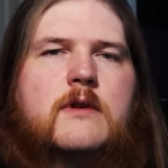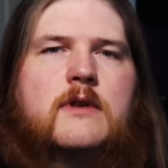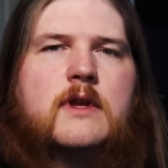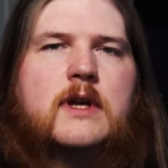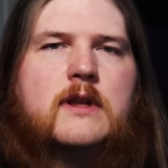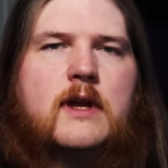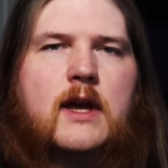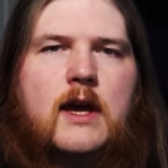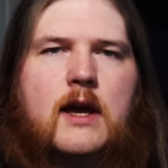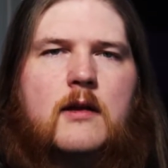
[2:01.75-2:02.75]
to think
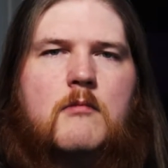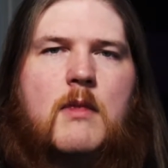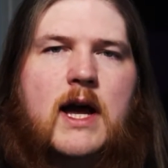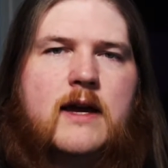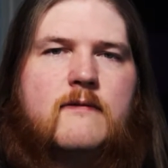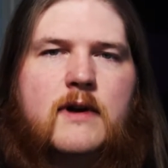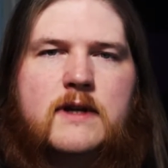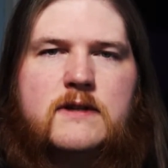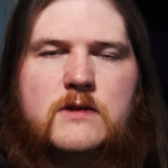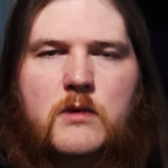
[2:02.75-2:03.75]
that my
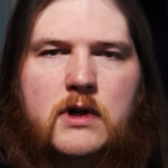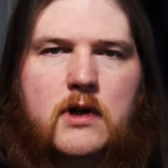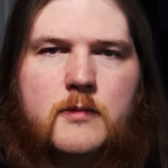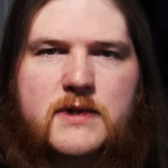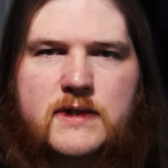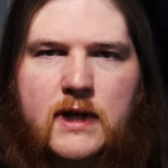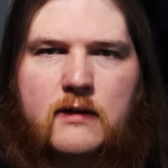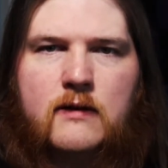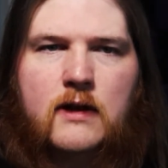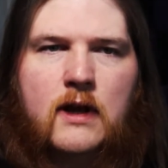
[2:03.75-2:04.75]
advice is
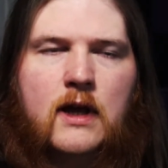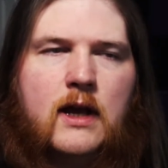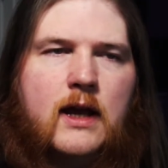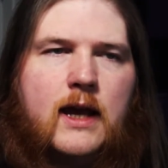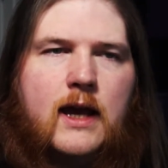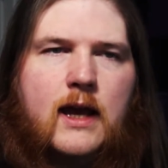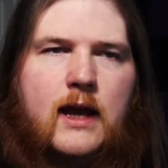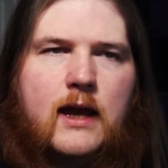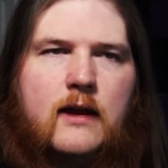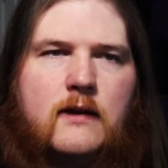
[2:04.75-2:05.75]
100%,
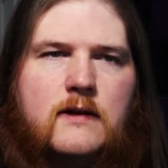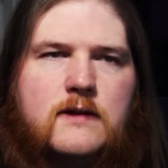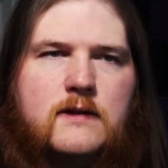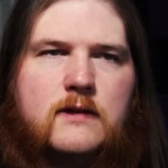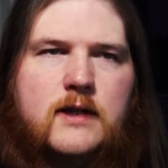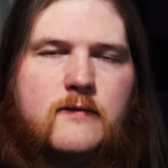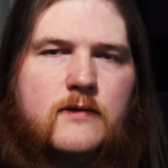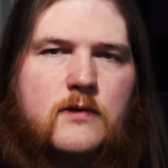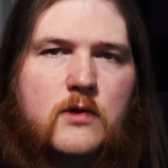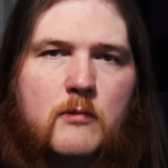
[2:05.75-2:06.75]
and
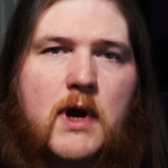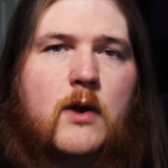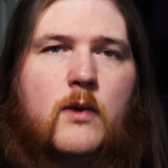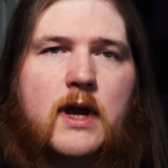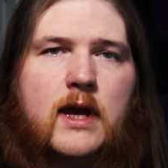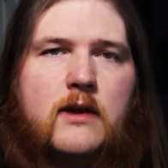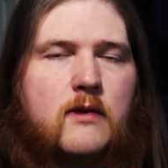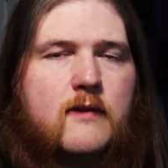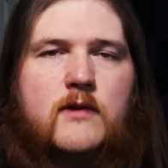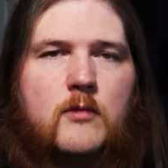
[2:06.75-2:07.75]
if you do it my way,
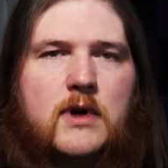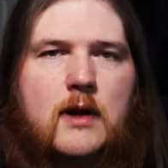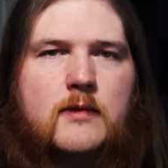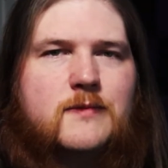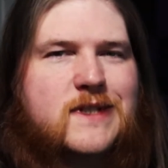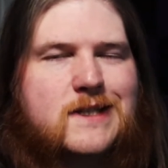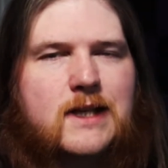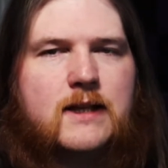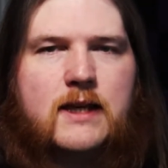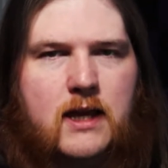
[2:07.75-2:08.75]
you'll have no problems. That's
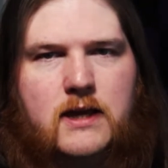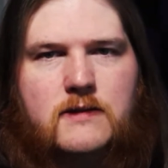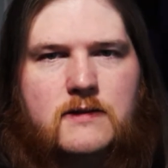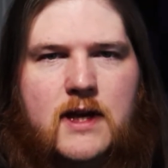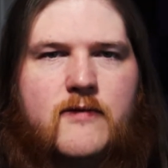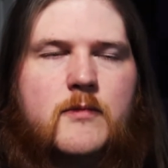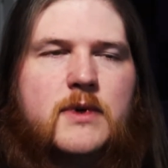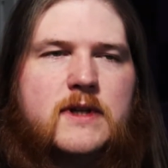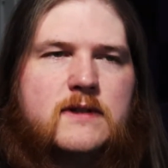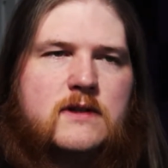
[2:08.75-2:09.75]
not the case.
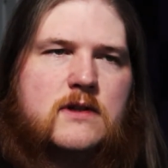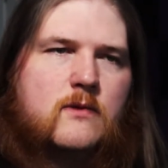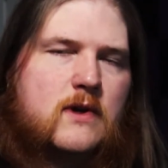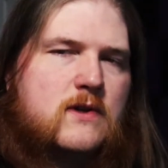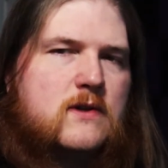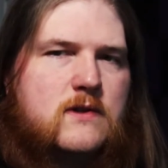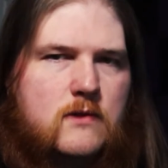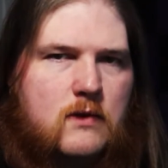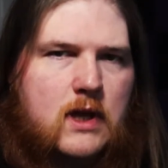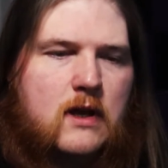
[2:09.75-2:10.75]
Everybody's situation is
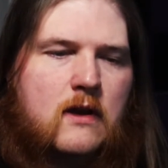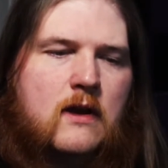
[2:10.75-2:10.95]
unique.